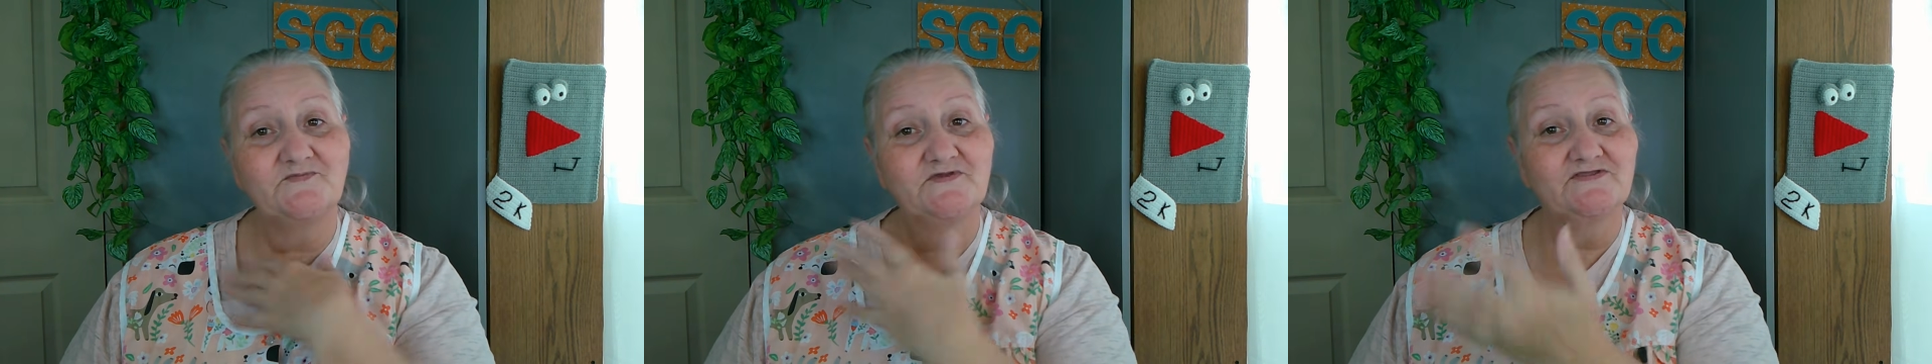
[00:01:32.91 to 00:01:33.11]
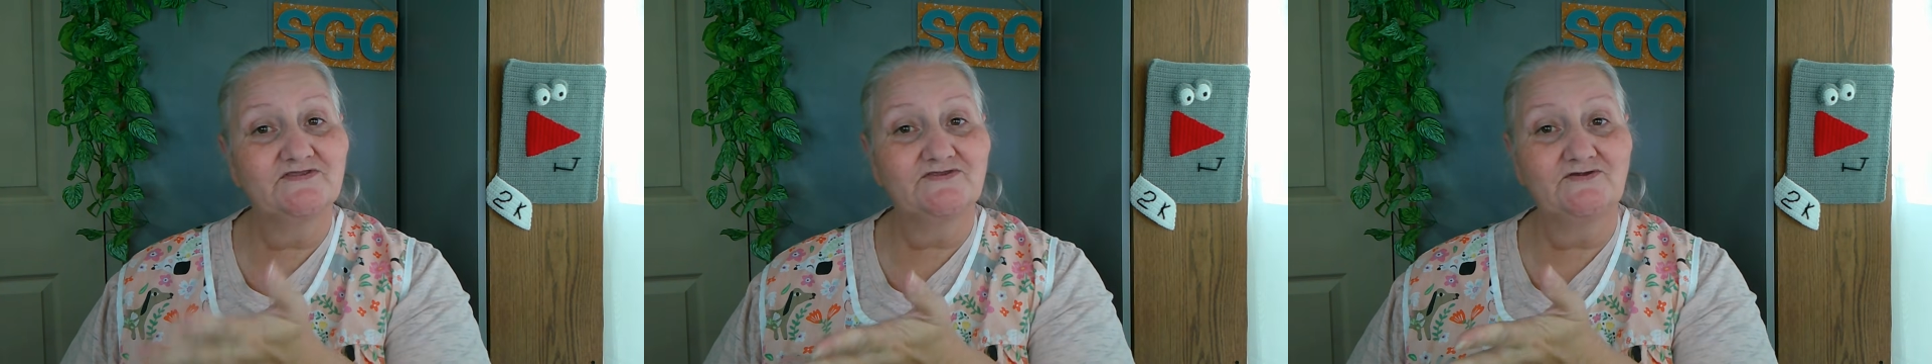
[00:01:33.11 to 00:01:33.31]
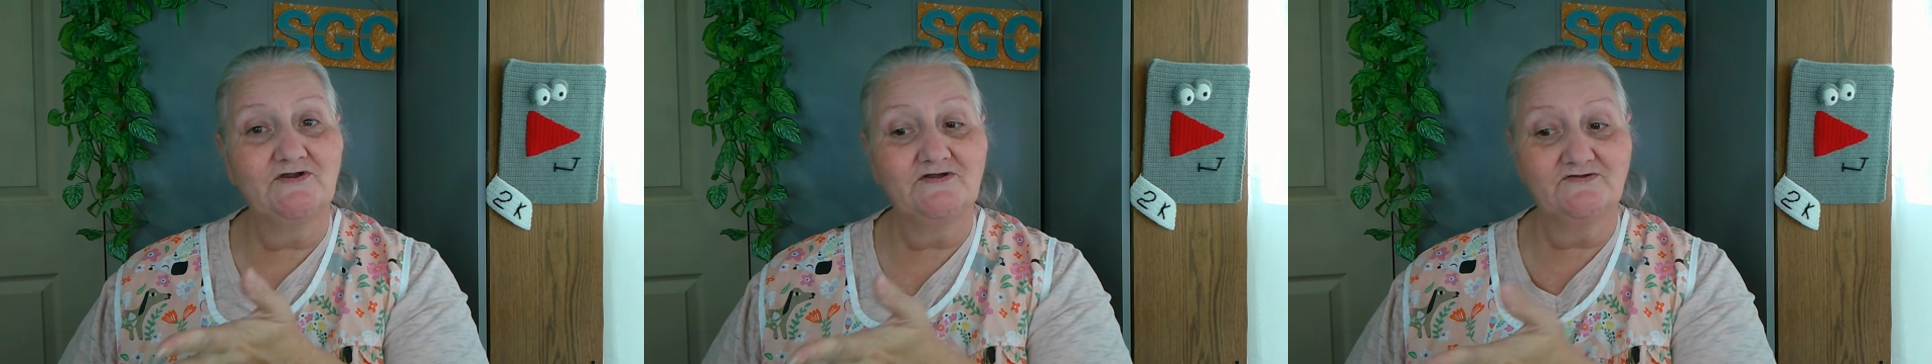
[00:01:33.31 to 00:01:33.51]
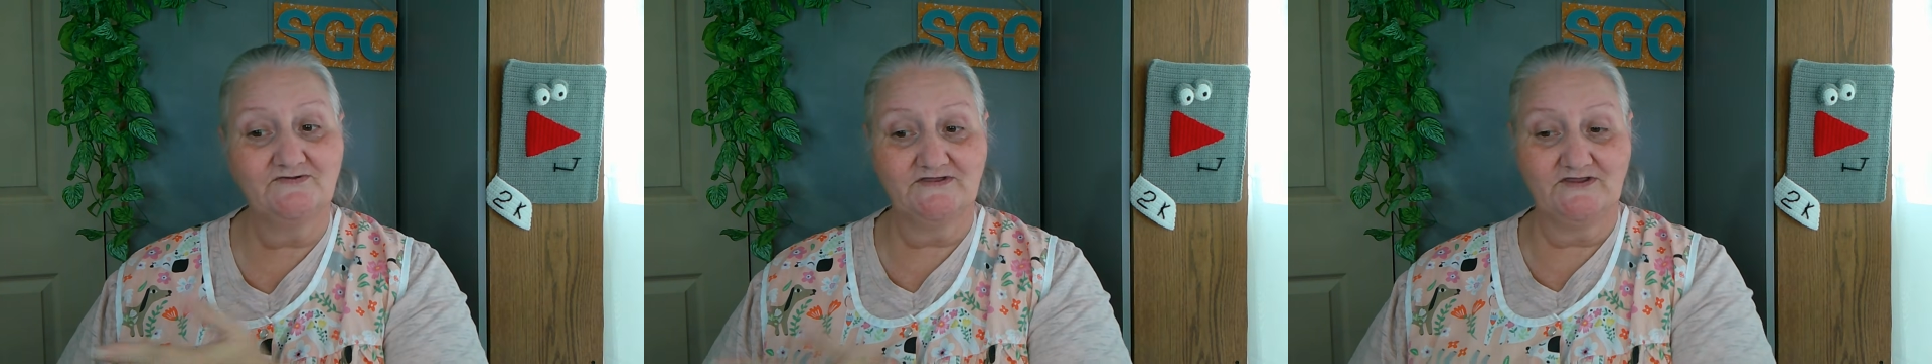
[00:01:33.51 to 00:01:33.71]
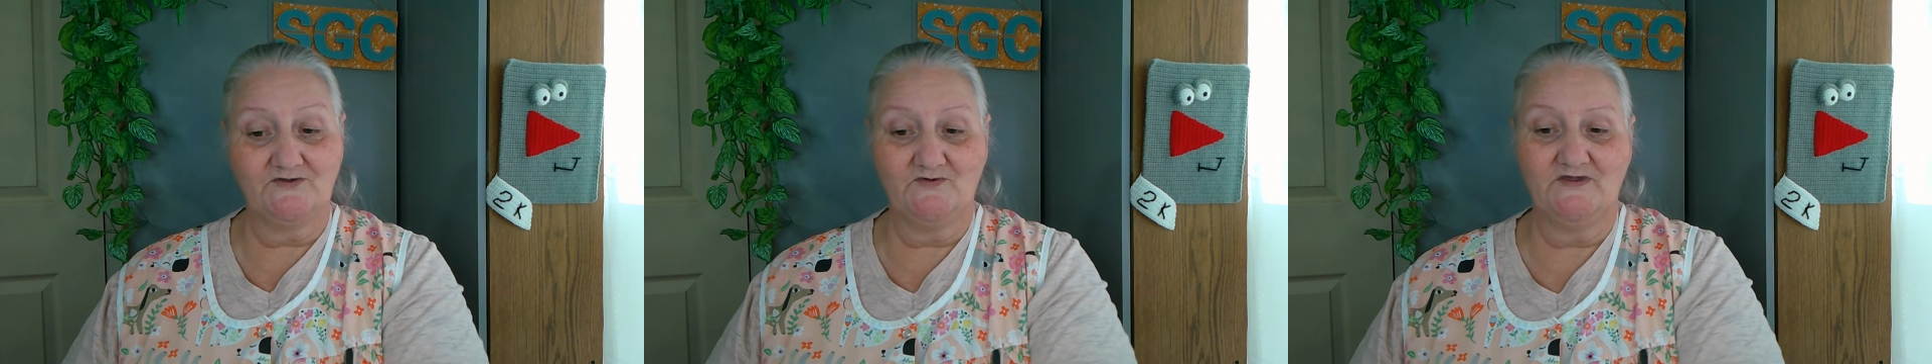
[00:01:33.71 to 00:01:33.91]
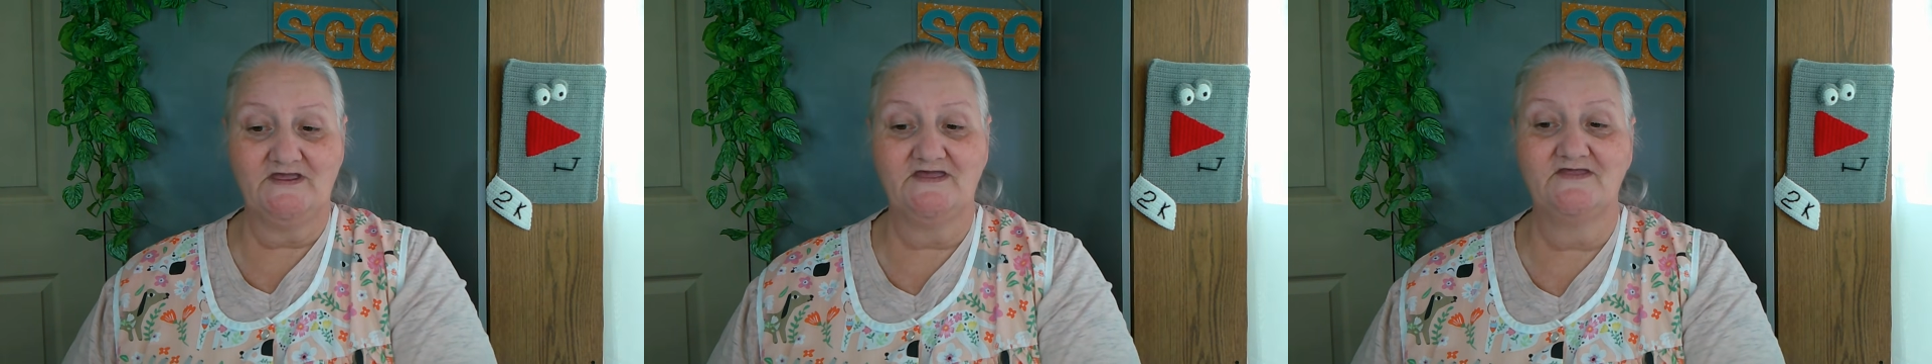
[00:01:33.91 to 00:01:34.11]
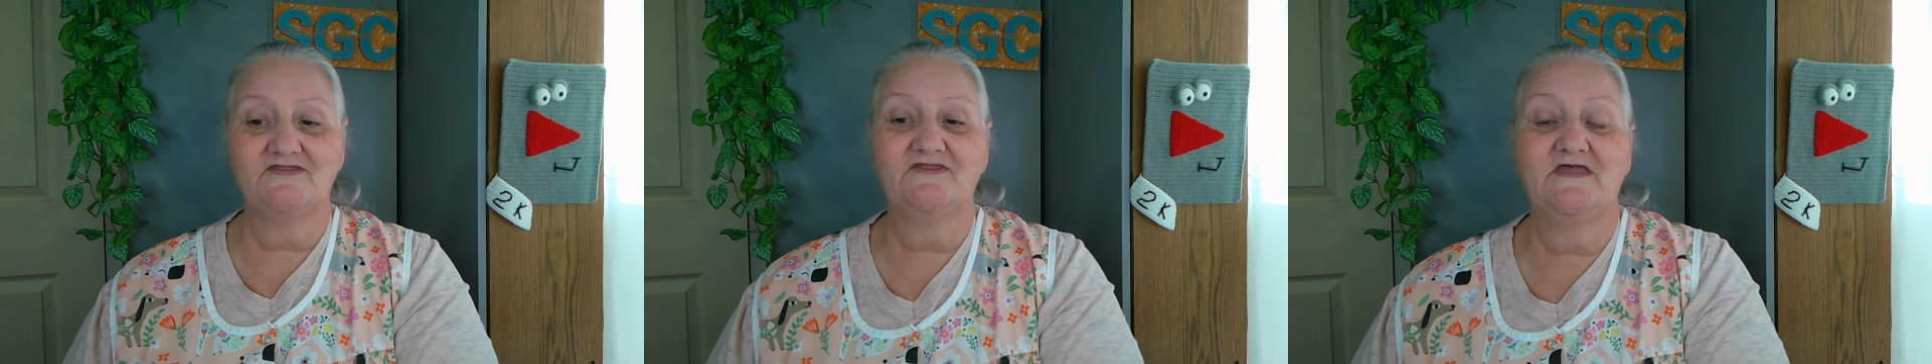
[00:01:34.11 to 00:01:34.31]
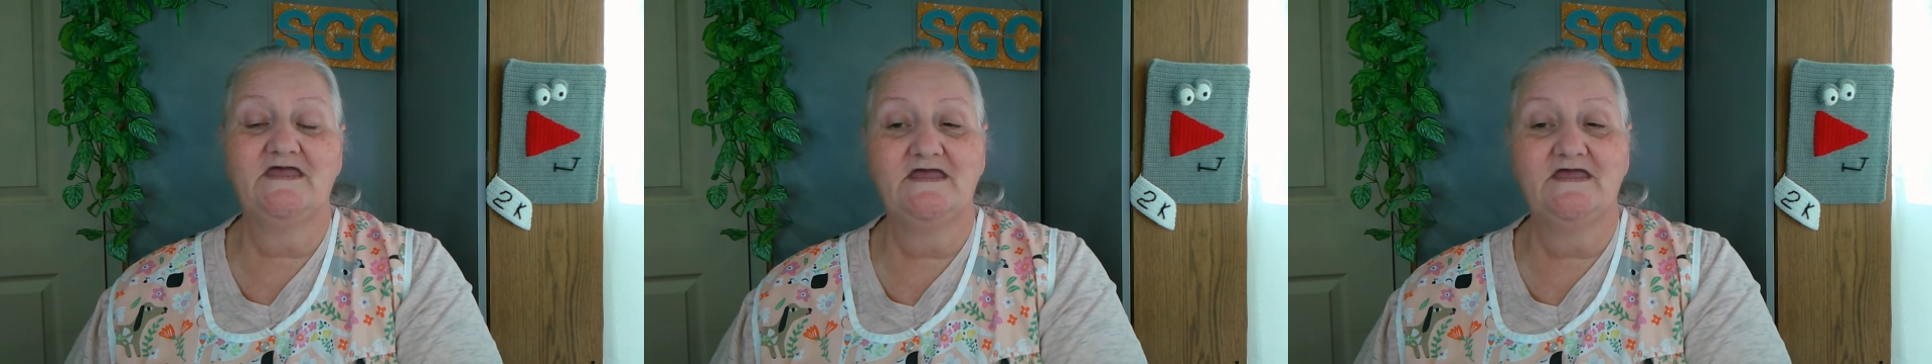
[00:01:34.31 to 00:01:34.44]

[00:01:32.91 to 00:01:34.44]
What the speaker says: I've been struggling with.